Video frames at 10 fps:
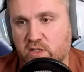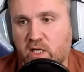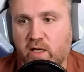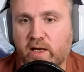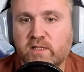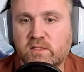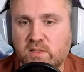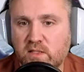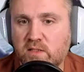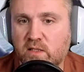I
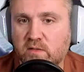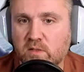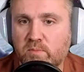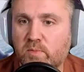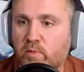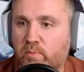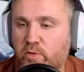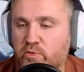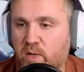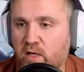see it, and some people
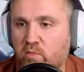push back